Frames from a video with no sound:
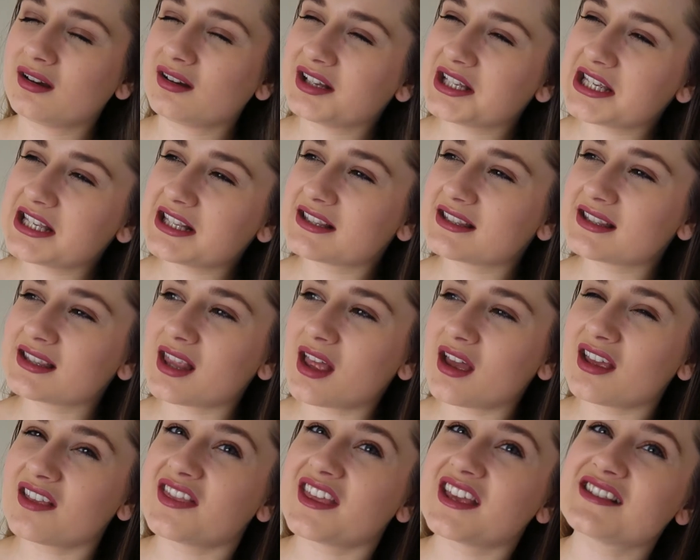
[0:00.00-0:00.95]
it's
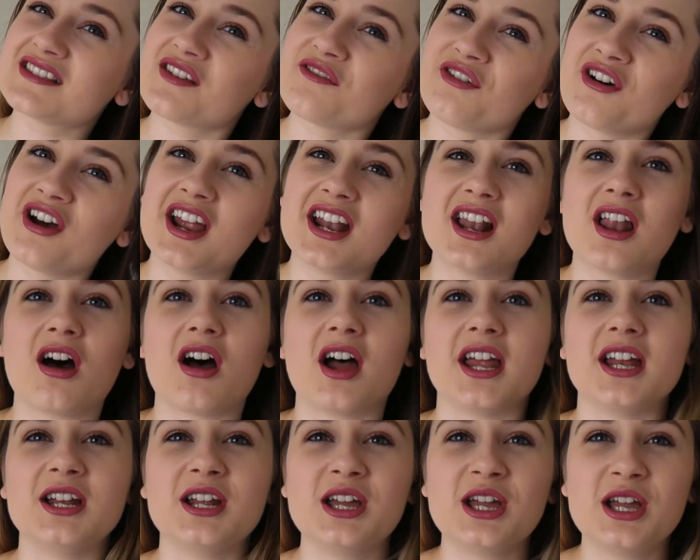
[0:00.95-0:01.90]
like there's a fine
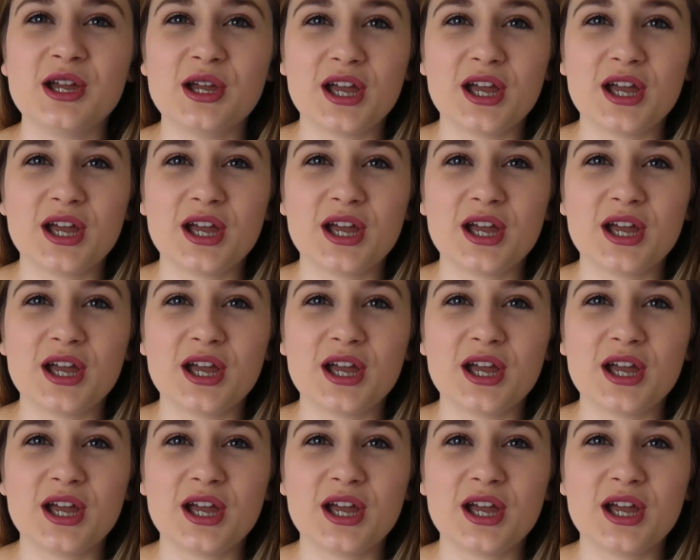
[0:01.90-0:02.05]
line.